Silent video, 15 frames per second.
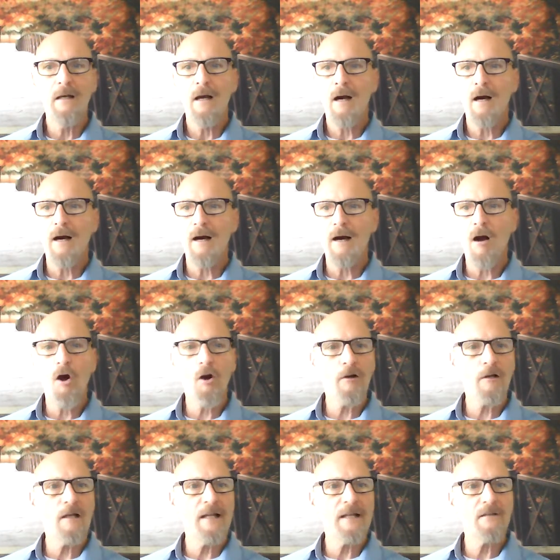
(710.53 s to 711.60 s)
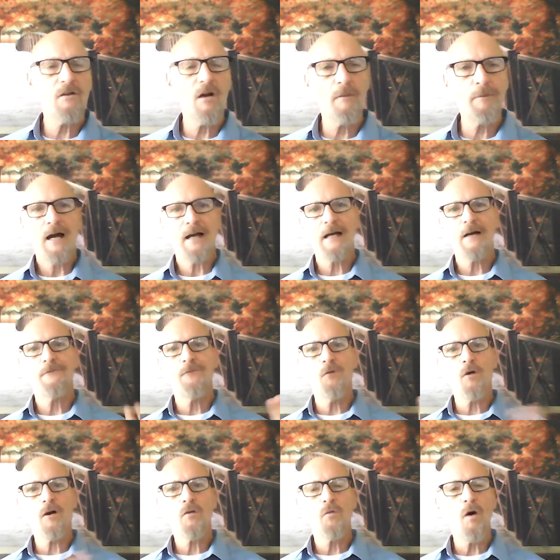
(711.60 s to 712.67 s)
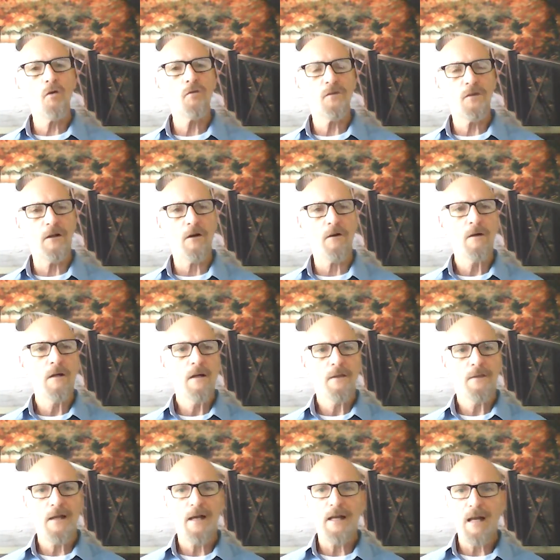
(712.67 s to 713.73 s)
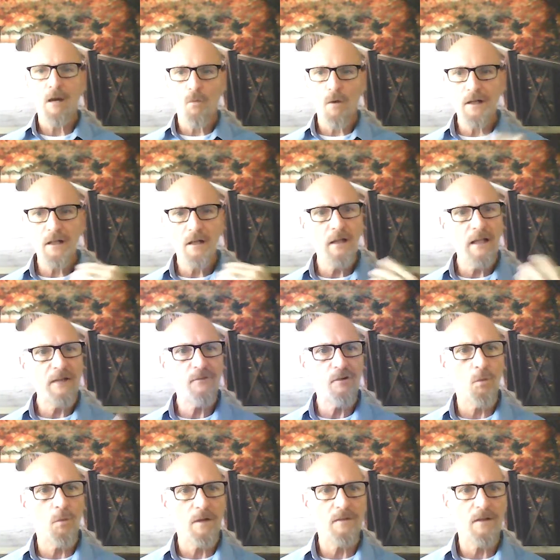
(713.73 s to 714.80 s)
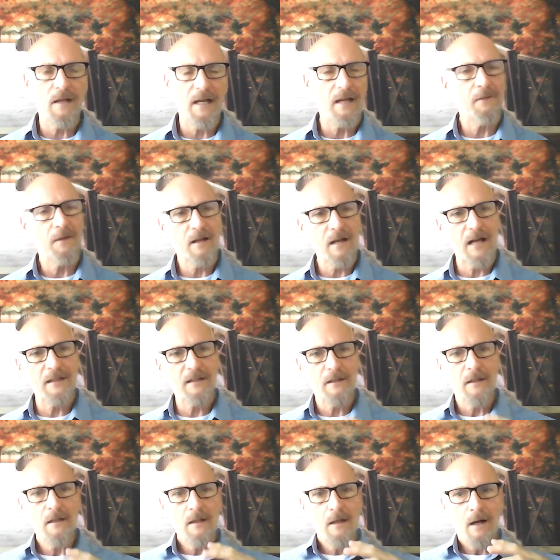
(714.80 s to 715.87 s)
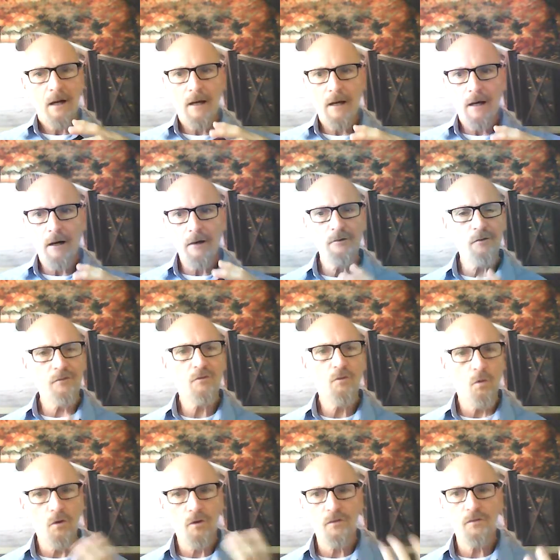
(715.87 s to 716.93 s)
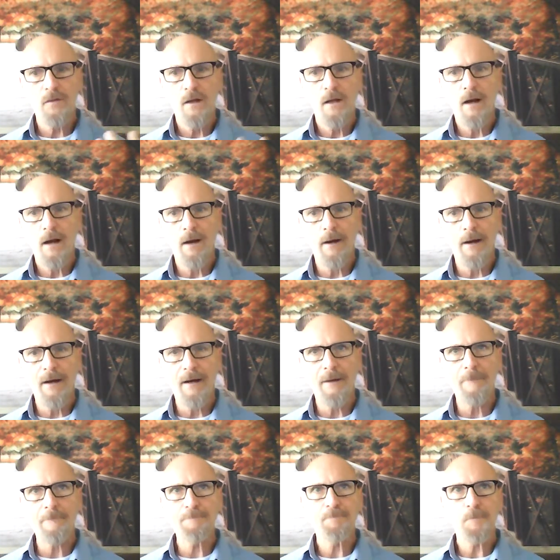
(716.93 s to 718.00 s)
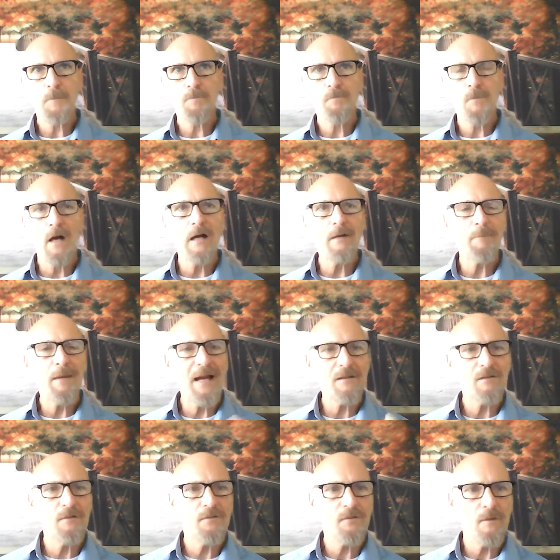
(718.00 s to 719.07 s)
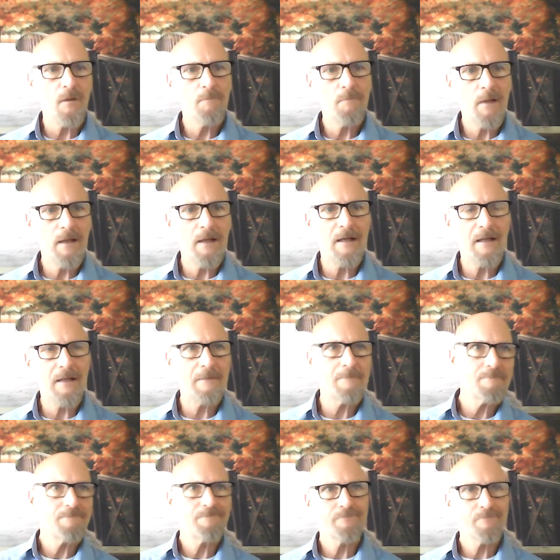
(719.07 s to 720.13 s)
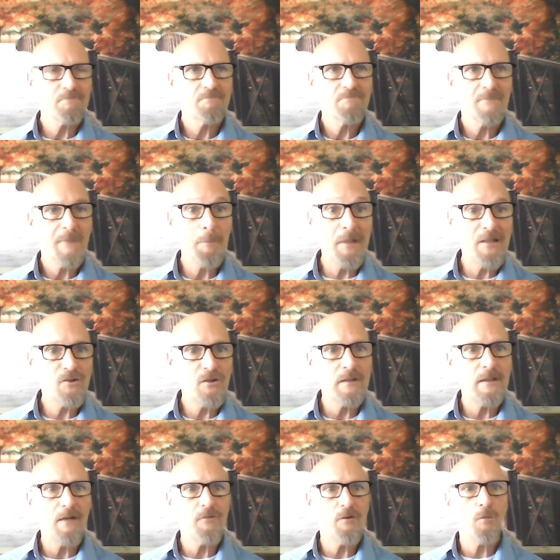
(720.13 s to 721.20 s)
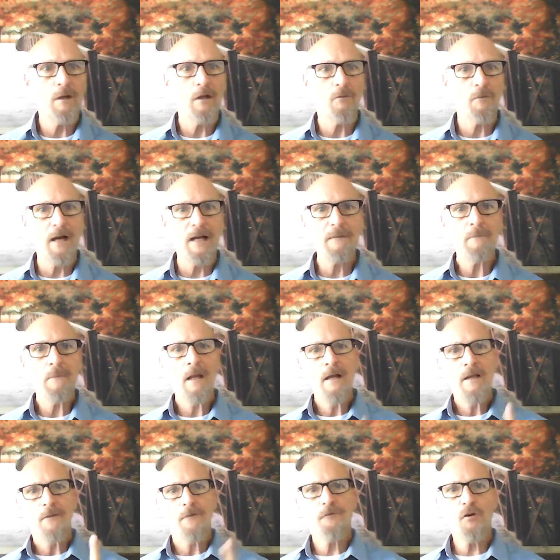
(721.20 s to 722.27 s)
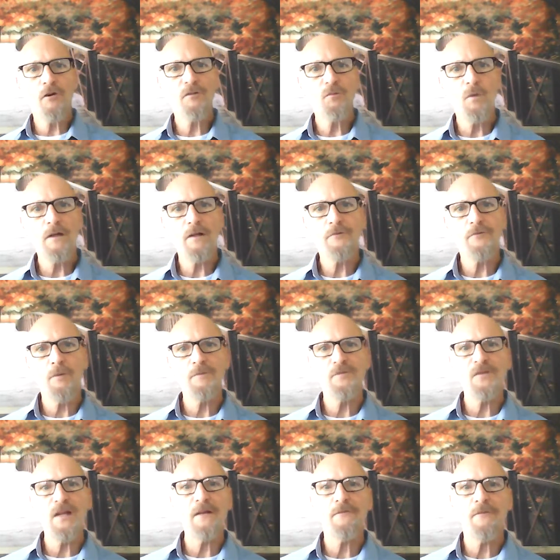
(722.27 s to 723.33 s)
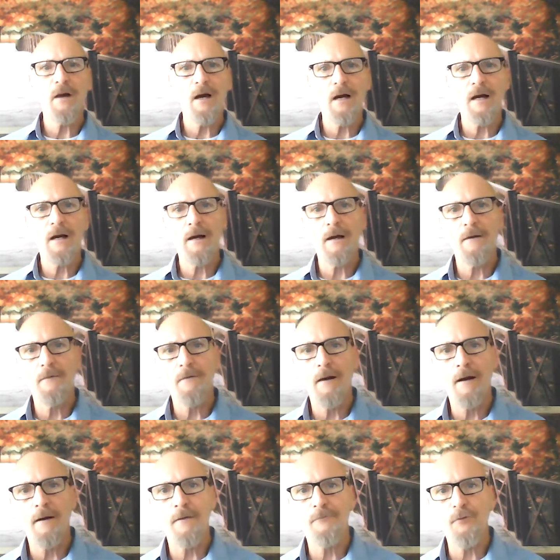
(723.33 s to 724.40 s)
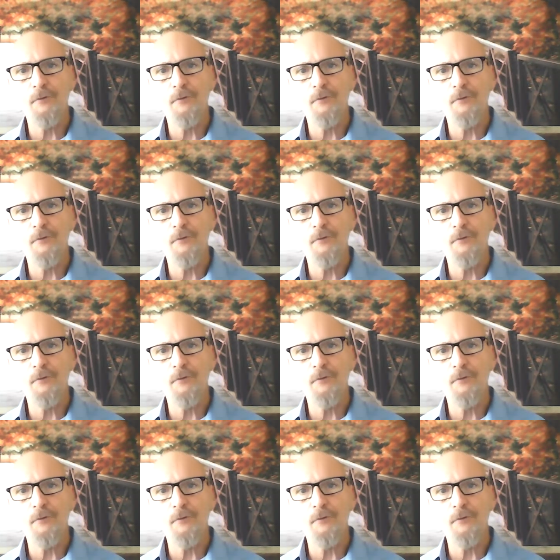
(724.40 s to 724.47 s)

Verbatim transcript: uh, heart-led company i got four quotes here that i want to leave you with today that kind of uh, underscores um, on passive's uh, mission if you will right the first one is from saint uh, uh,